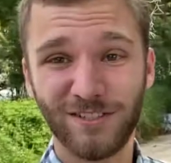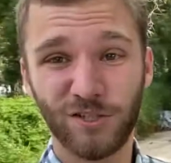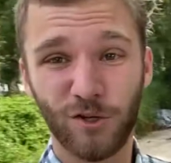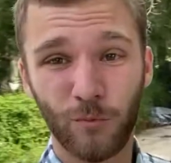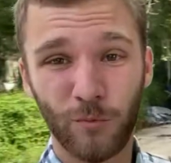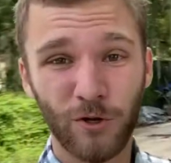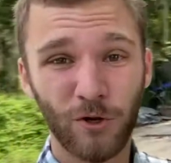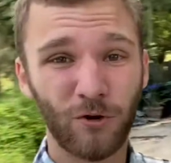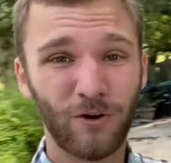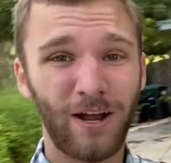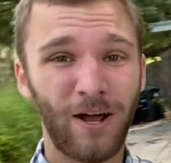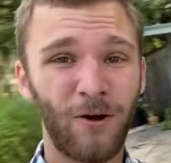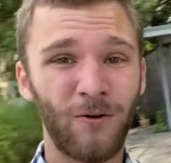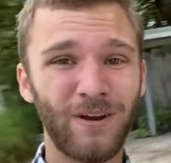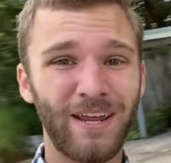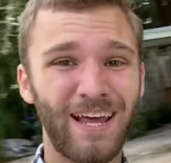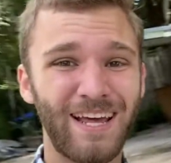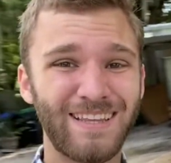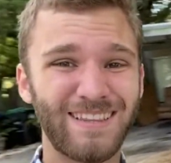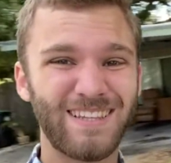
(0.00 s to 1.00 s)
So we are out
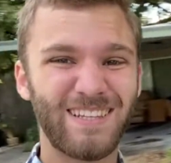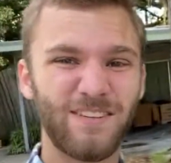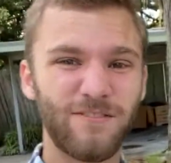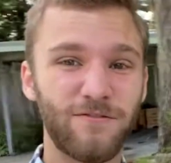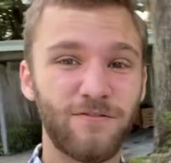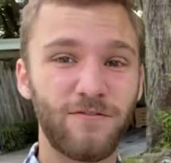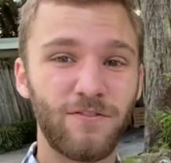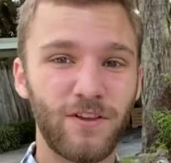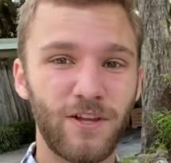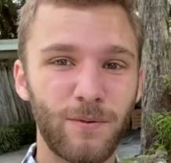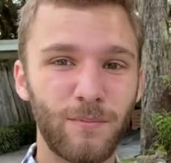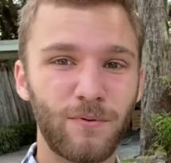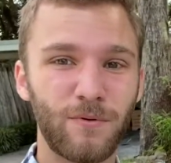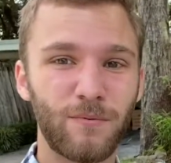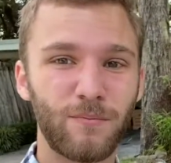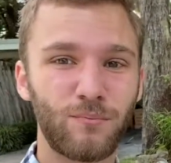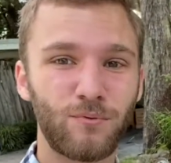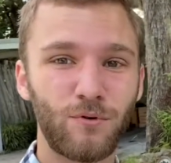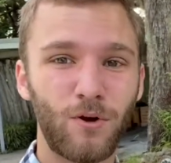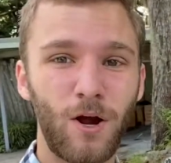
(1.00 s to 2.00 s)
at the Flip
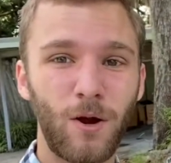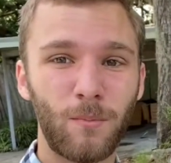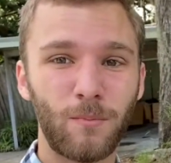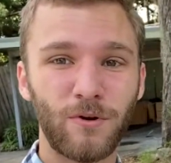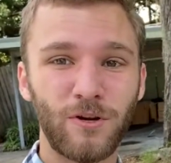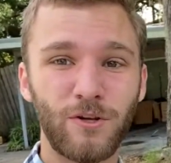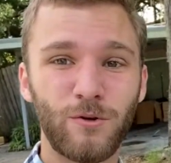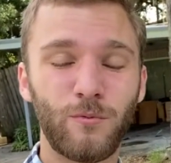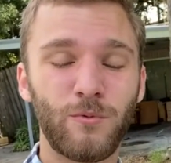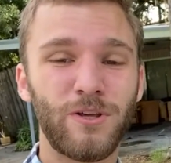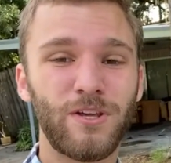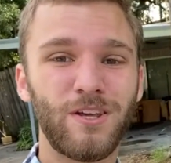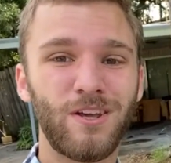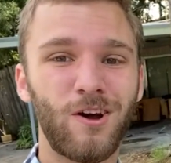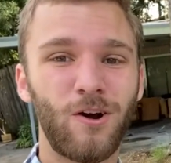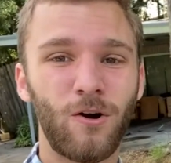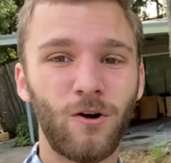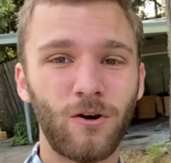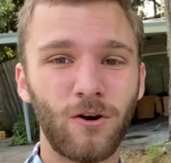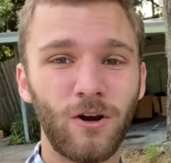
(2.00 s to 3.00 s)
property. We
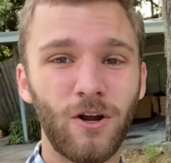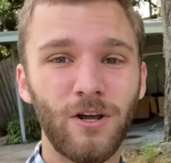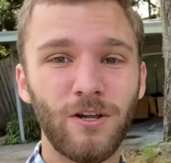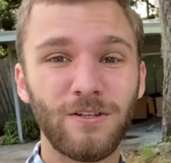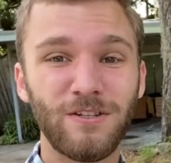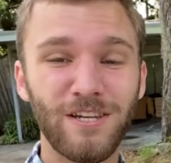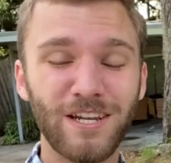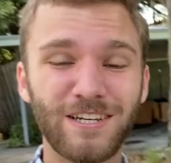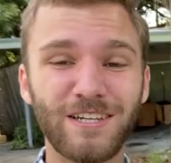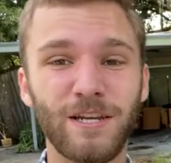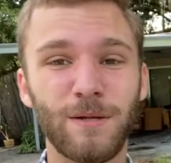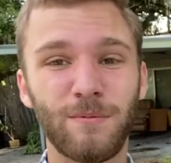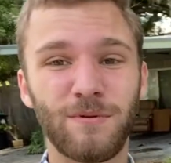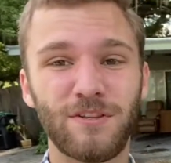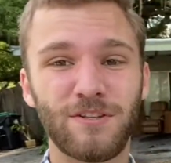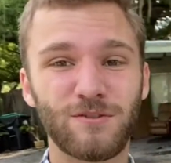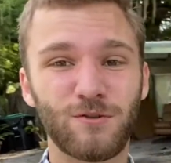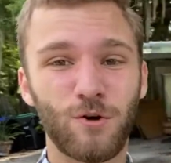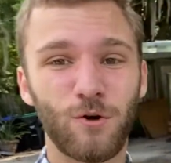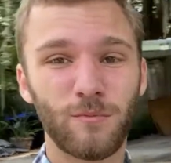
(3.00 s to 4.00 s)
are nicknaming
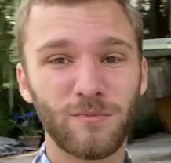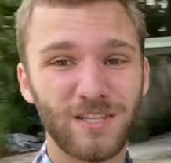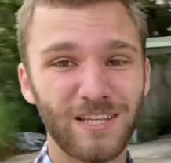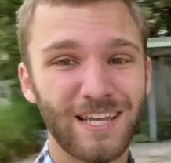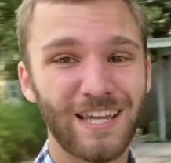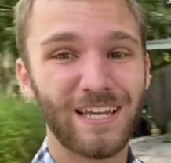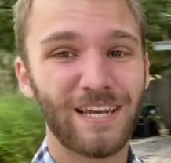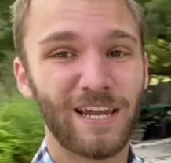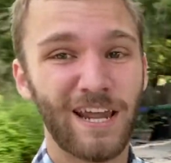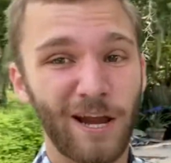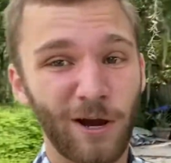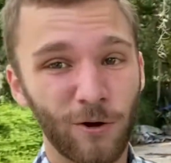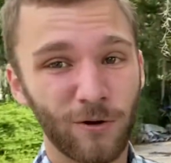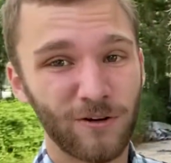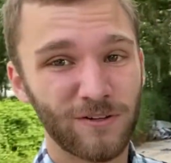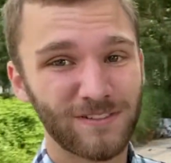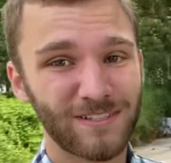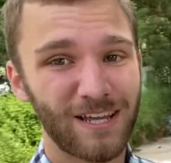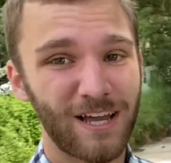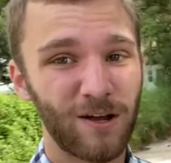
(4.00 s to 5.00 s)
this home the
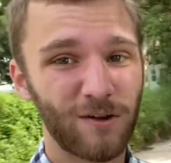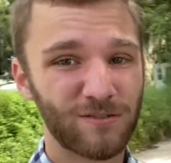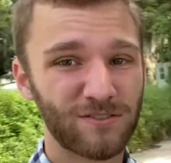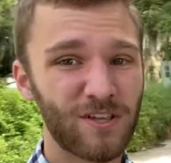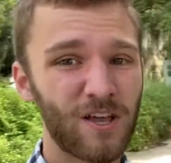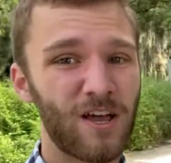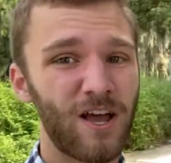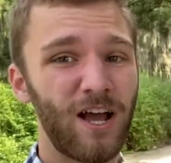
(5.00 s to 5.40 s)
Inheritance House.